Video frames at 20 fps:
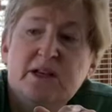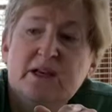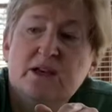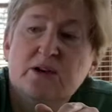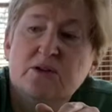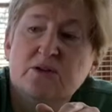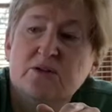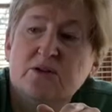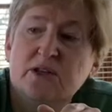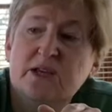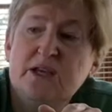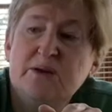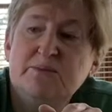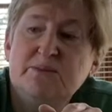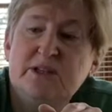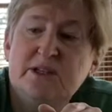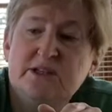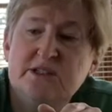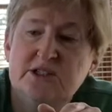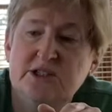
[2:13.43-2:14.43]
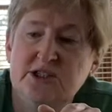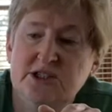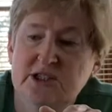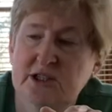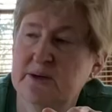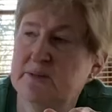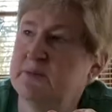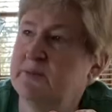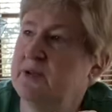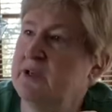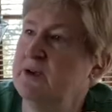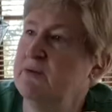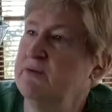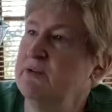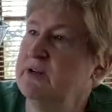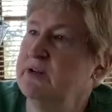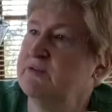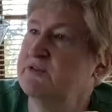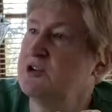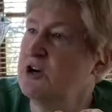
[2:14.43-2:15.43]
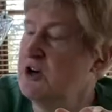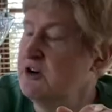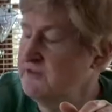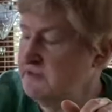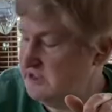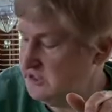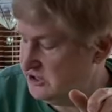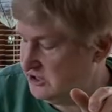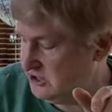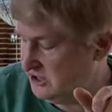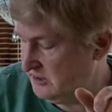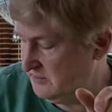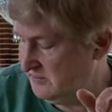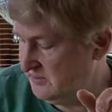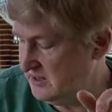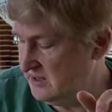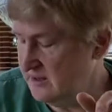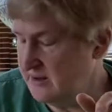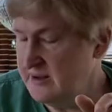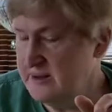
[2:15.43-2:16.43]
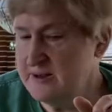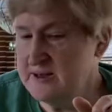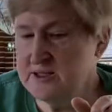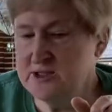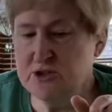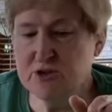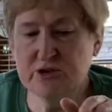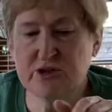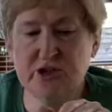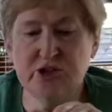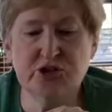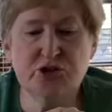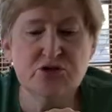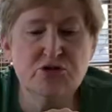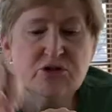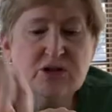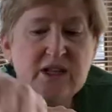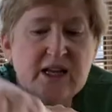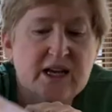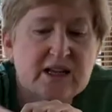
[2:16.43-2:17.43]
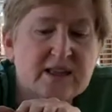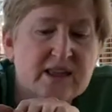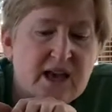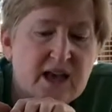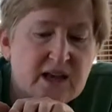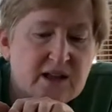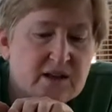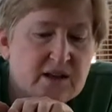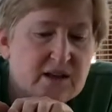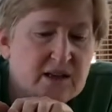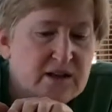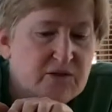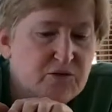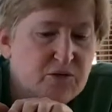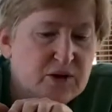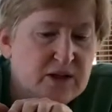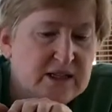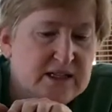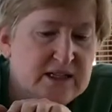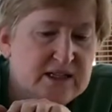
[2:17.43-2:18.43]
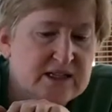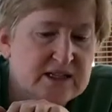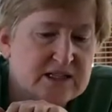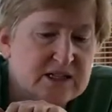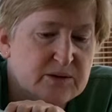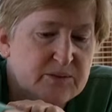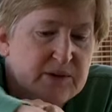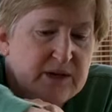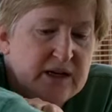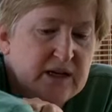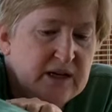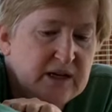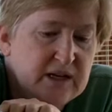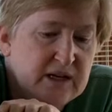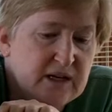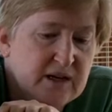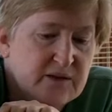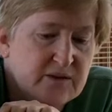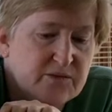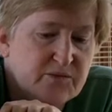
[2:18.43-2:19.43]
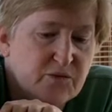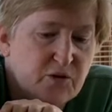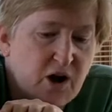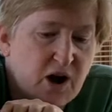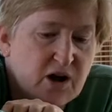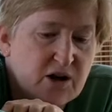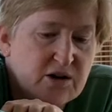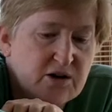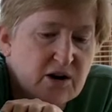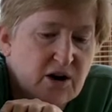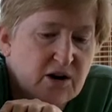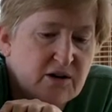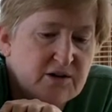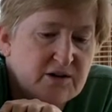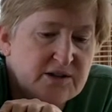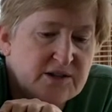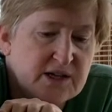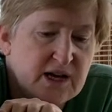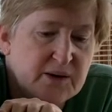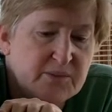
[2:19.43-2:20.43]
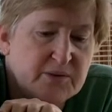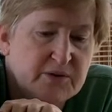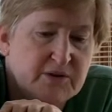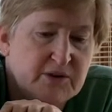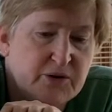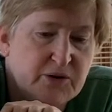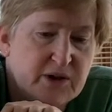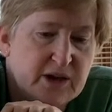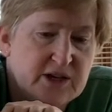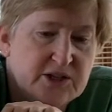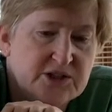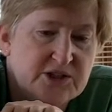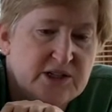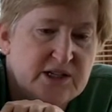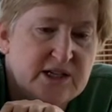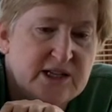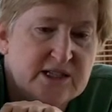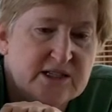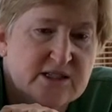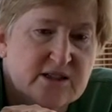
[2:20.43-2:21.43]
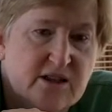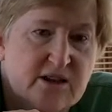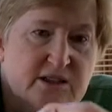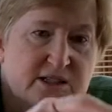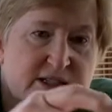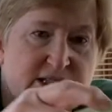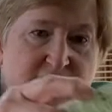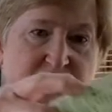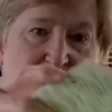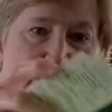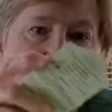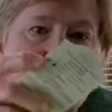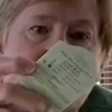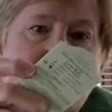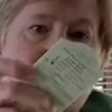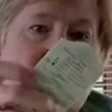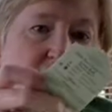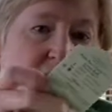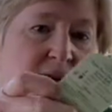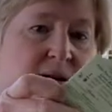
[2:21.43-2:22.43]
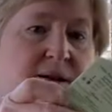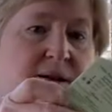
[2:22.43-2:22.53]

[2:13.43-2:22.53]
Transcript: to keep Dixie chip, get rid of Toffee chip. So an Ajuga like that, it really needs to be in a rock garden type of location. It gets lost elsewhere.